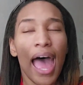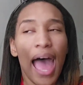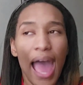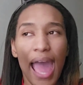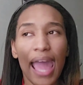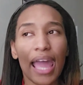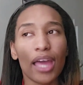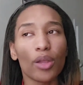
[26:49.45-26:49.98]

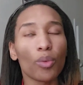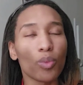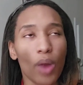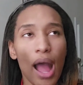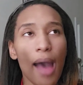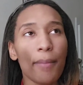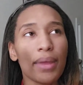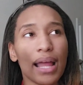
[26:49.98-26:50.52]
And
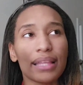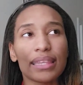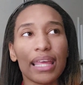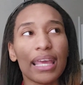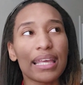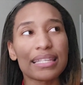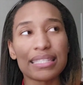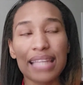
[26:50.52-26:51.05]
Robyn, I
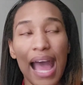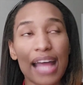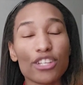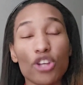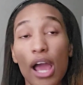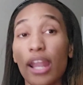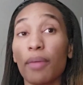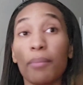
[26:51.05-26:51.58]
think, is not
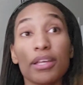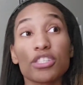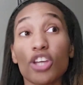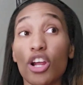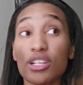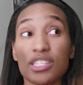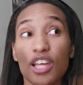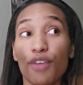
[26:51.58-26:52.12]
trying to admit to
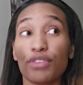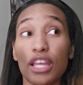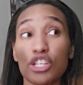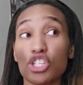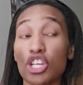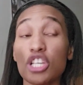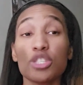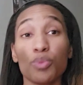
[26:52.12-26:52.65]
herself that
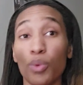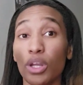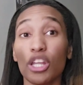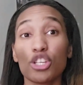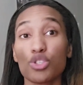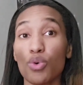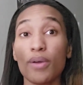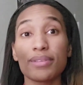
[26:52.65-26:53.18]
she's willing
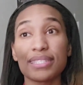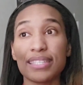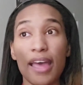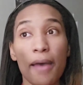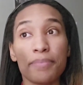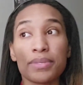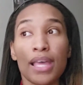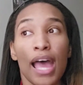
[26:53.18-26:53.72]
to
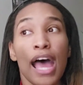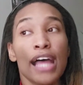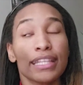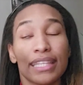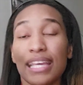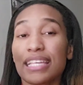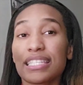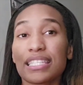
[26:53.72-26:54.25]
accept
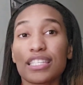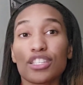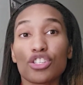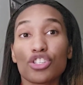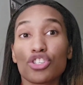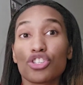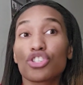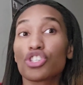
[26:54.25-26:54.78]
this
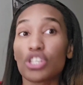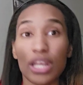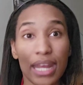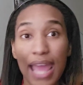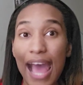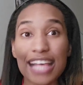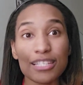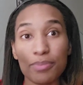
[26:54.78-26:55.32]
shitty
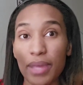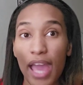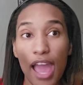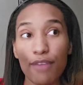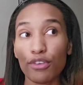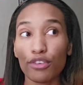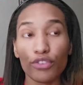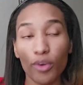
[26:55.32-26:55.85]
ass
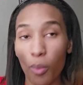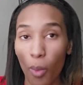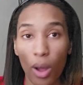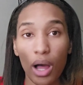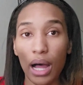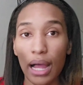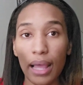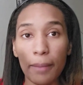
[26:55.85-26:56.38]
behavior from
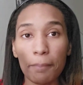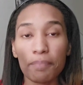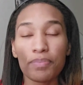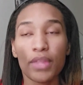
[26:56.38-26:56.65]
Juan.